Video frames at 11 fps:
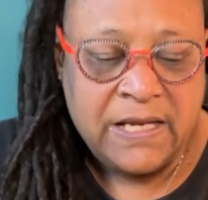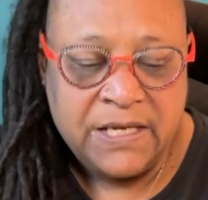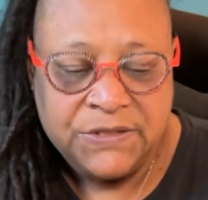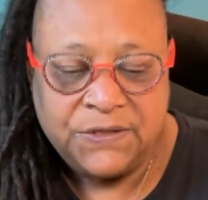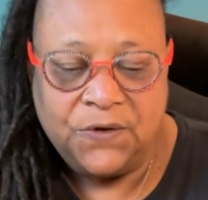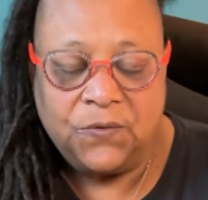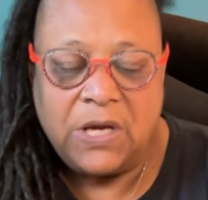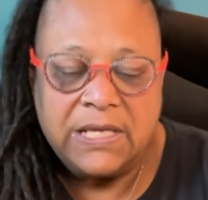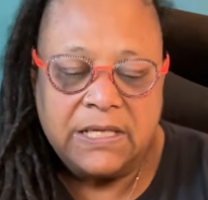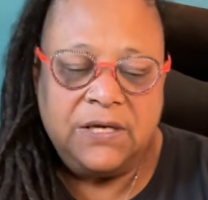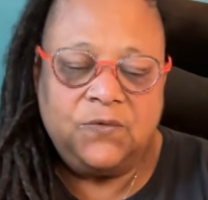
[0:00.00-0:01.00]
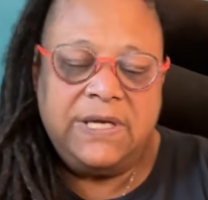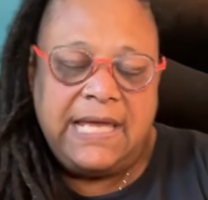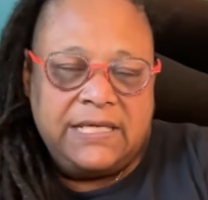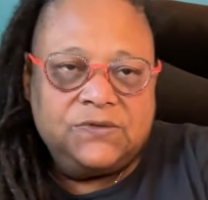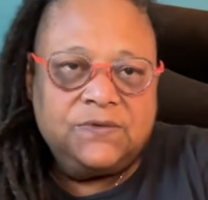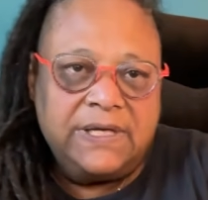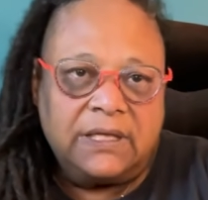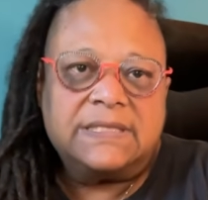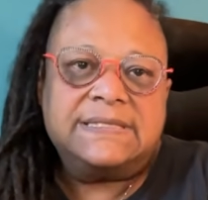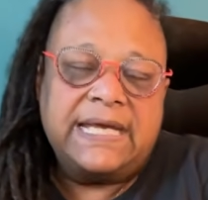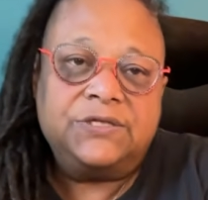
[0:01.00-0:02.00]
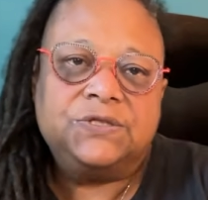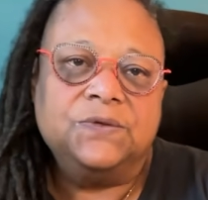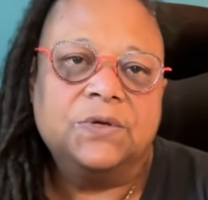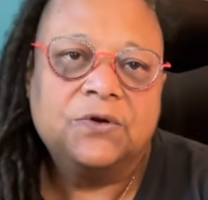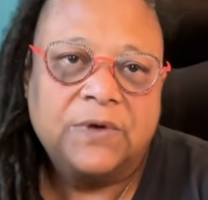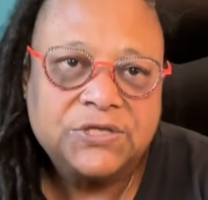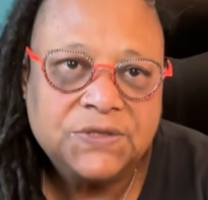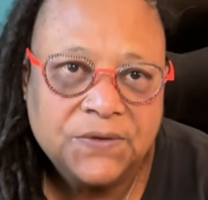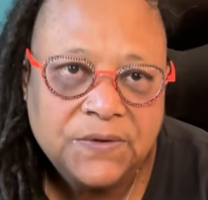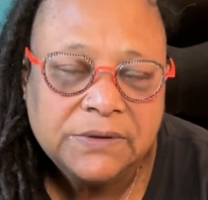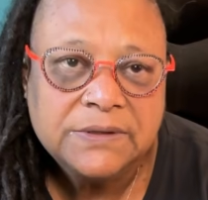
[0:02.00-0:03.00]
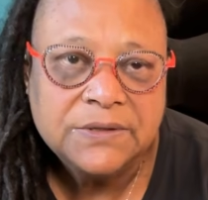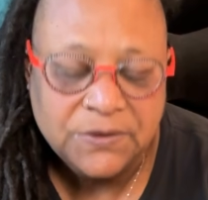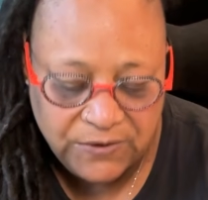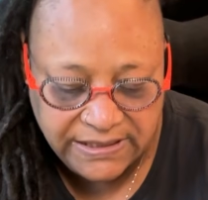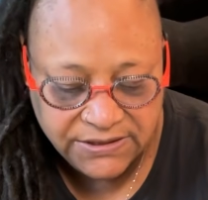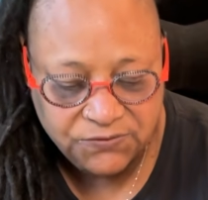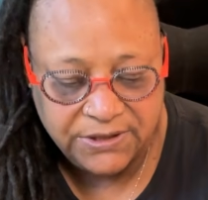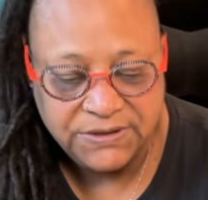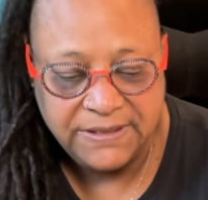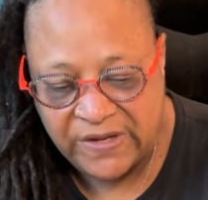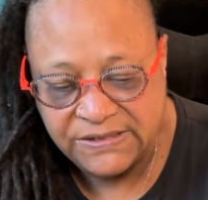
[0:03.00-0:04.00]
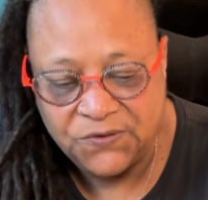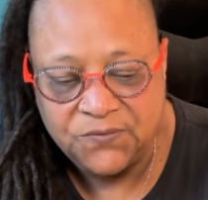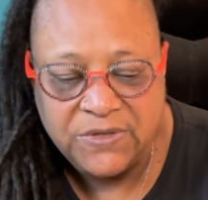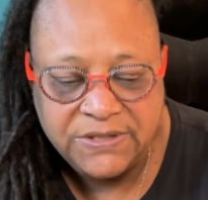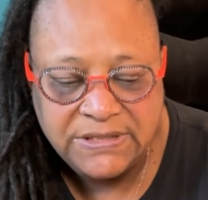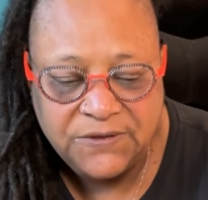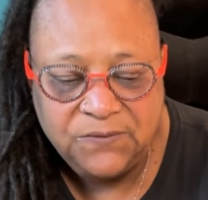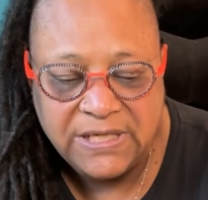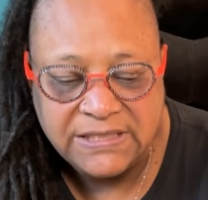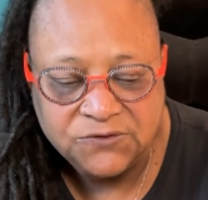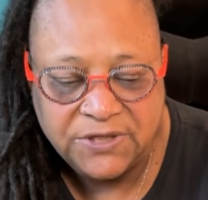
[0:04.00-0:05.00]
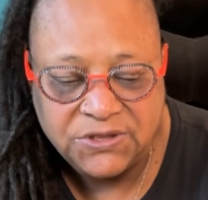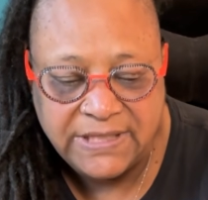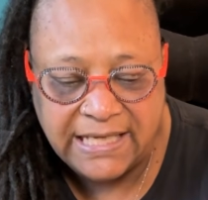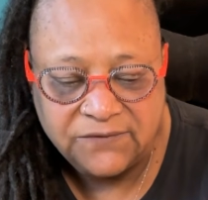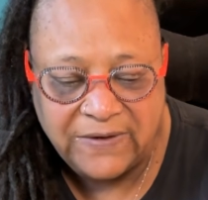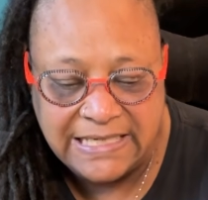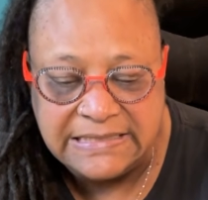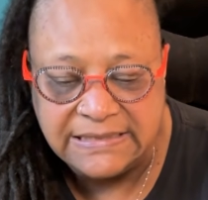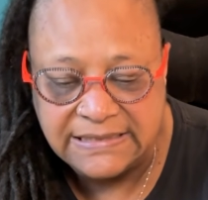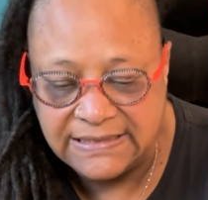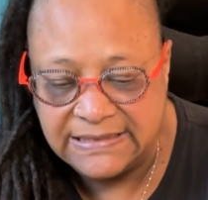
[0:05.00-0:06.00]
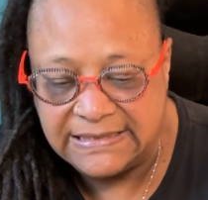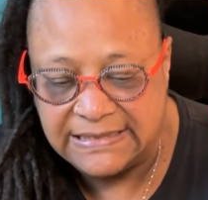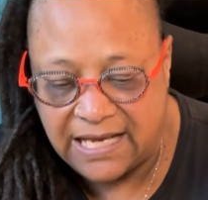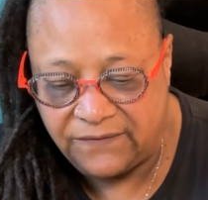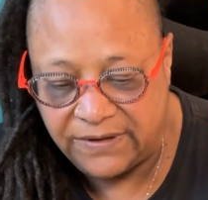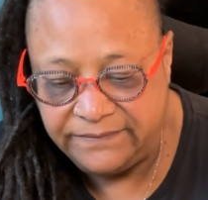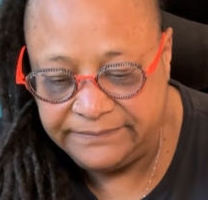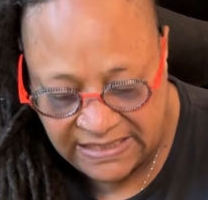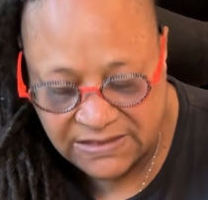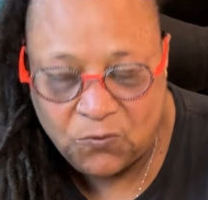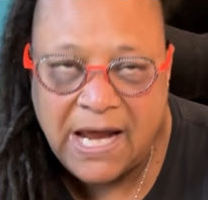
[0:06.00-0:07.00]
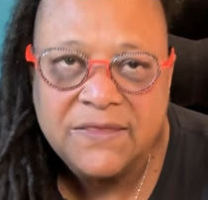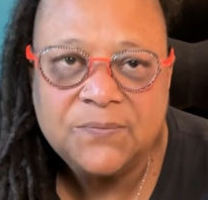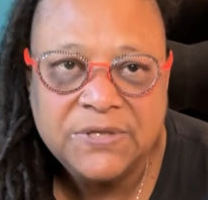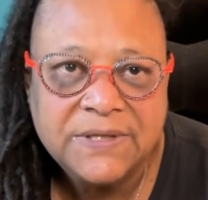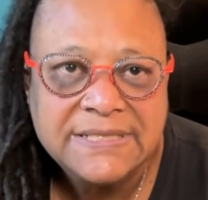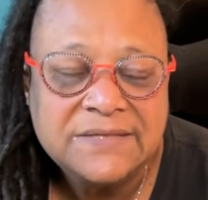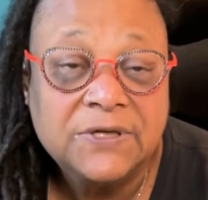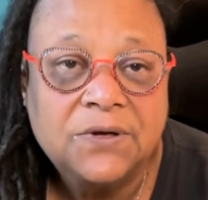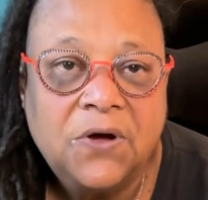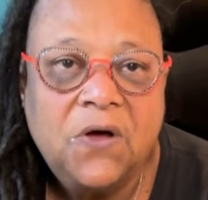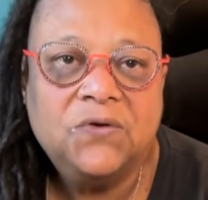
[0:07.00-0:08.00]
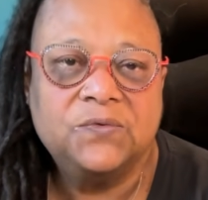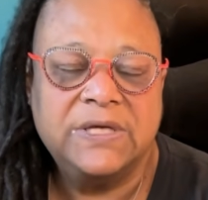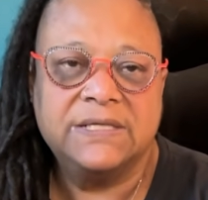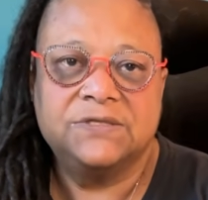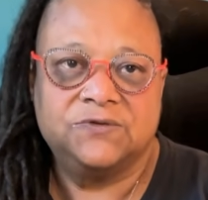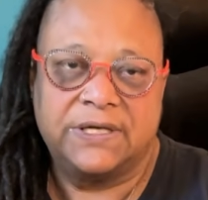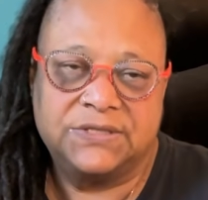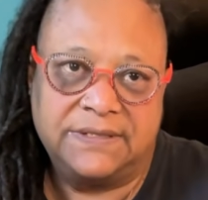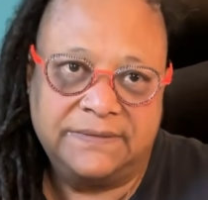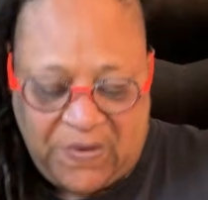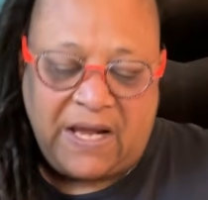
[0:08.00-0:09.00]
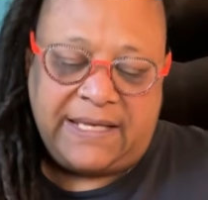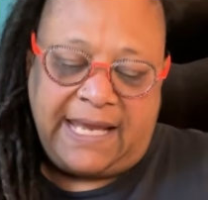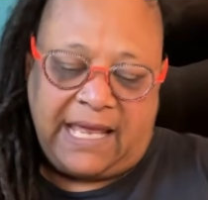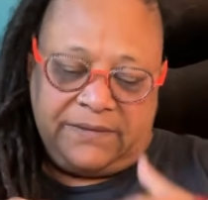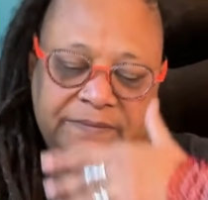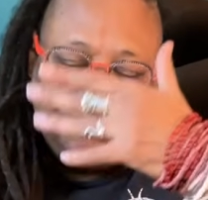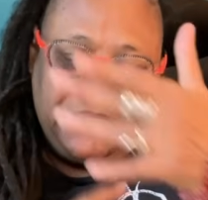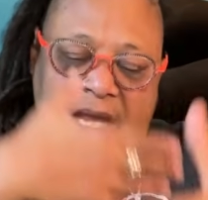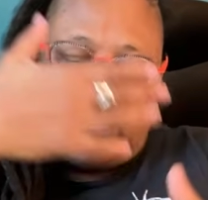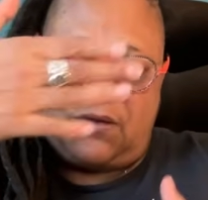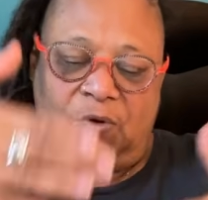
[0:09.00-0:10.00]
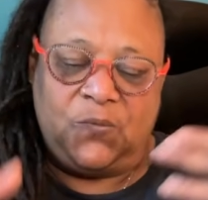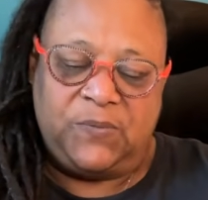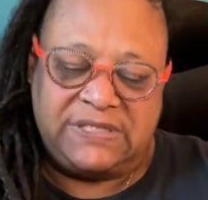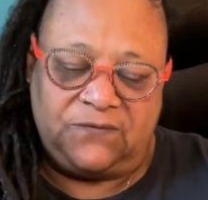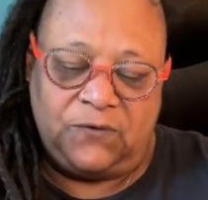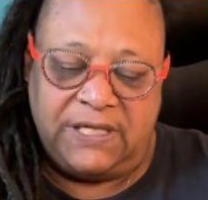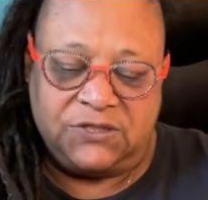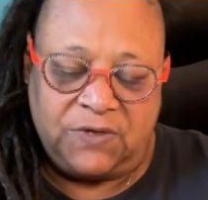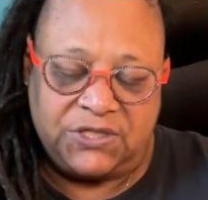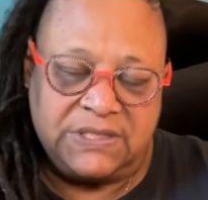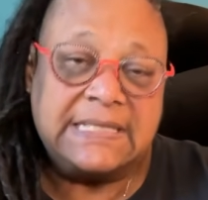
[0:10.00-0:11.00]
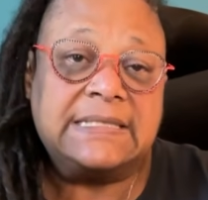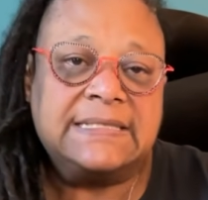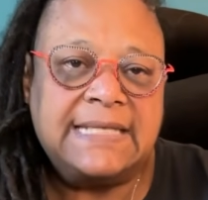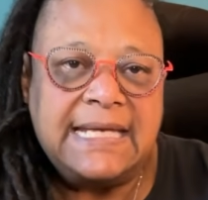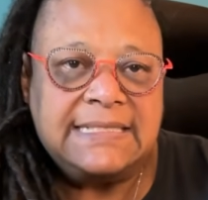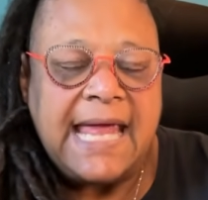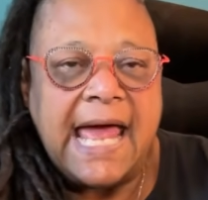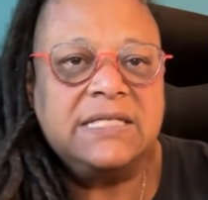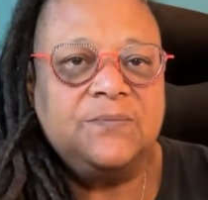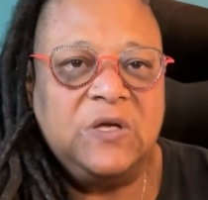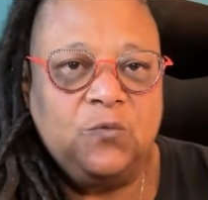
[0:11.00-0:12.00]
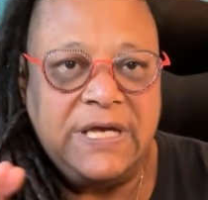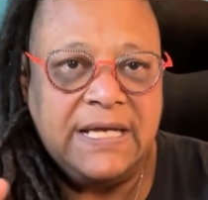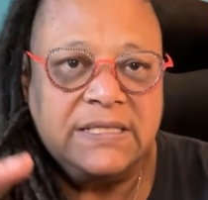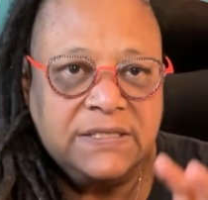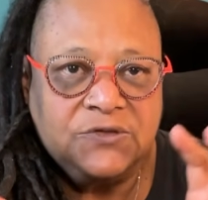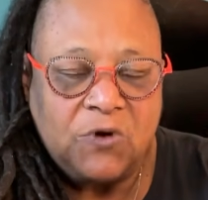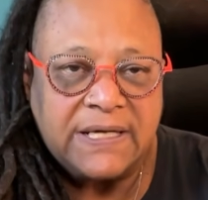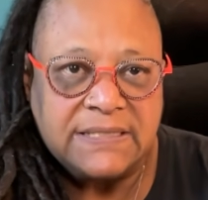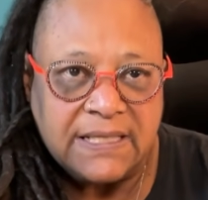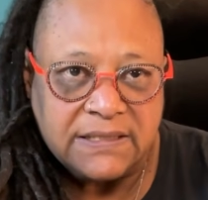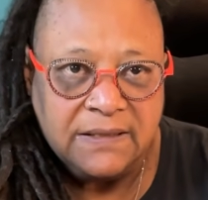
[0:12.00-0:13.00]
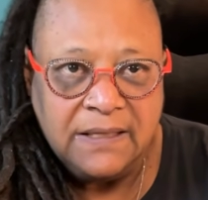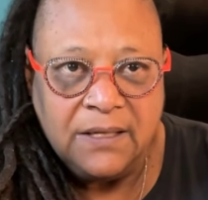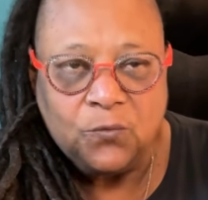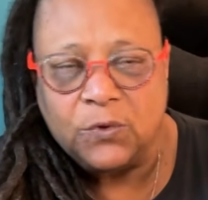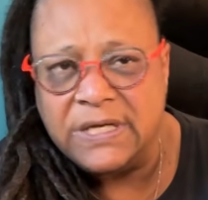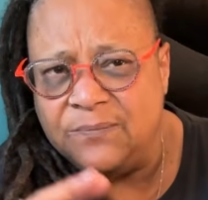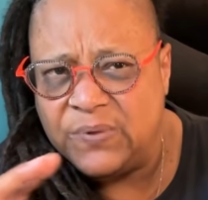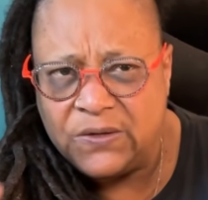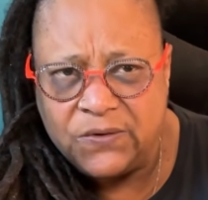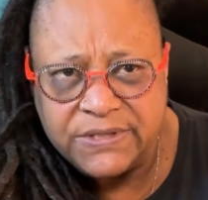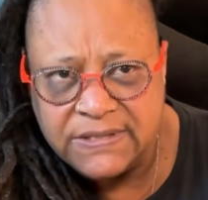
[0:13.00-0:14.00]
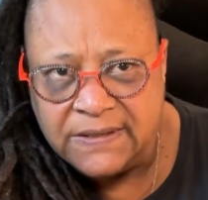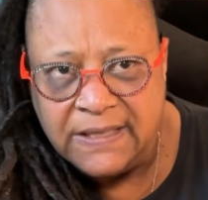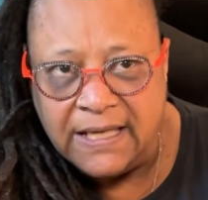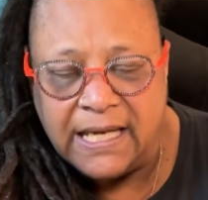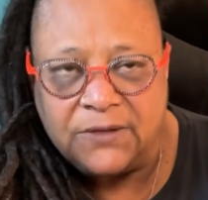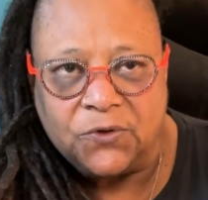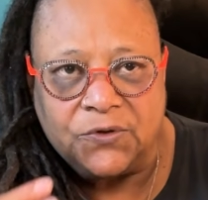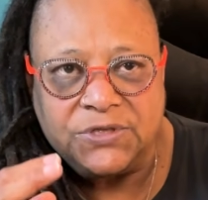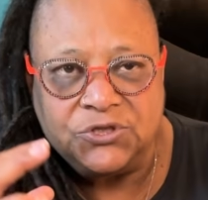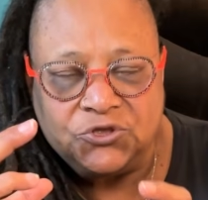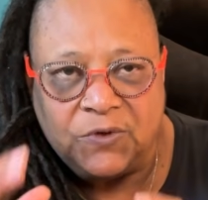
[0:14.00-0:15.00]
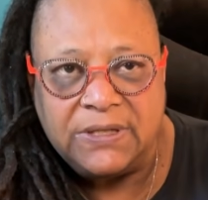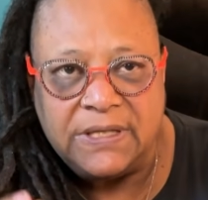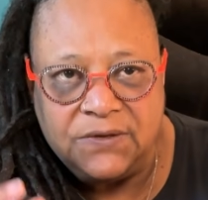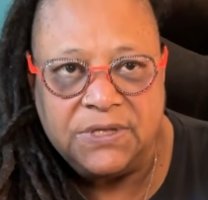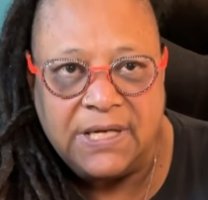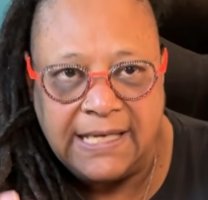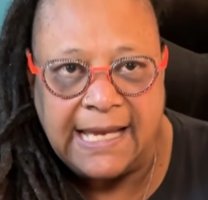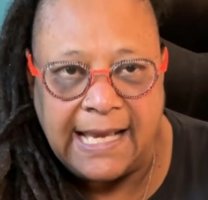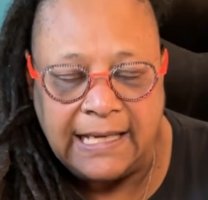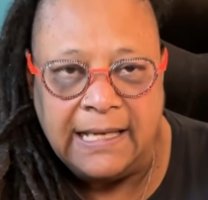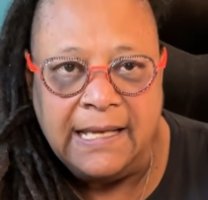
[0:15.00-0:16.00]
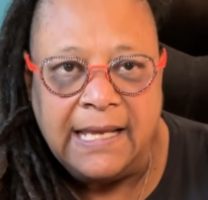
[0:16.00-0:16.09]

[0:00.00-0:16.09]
So here we're entering stage 2, congressional Reconstruction. So the Military Reconstruction Act of 1867 is why the period's even called Reconstruction. Again, the purpose of Reconstruction is the states had to be reconstructed, rebuilt in order to join the Union again.